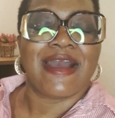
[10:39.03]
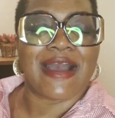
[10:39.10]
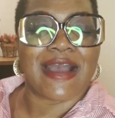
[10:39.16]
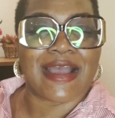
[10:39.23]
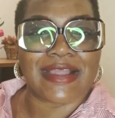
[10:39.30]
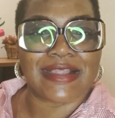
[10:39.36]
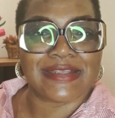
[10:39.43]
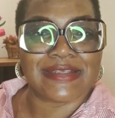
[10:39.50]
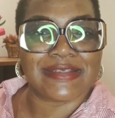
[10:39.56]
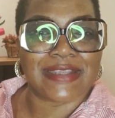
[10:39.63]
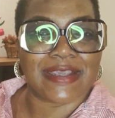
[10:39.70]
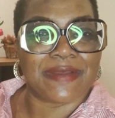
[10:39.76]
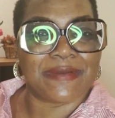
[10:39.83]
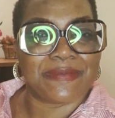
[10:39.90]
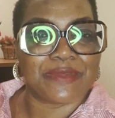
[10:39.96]
and
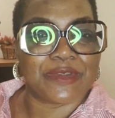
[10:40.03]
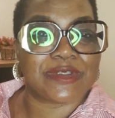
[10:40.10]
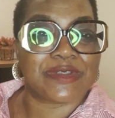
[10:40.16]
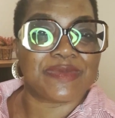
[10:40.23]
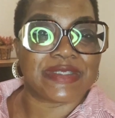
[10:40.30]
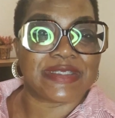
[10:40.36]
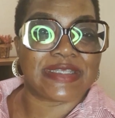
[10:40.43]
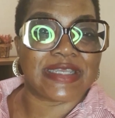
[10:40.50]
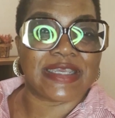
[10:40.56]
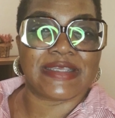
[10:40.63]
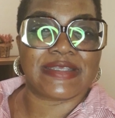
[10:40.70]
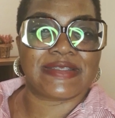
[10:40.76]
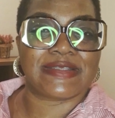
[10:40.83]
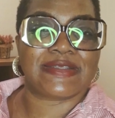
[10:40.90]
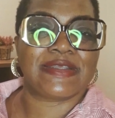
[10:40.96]
those
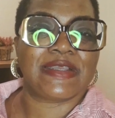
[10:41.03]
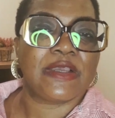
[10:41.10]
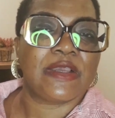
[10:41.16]
mistakes,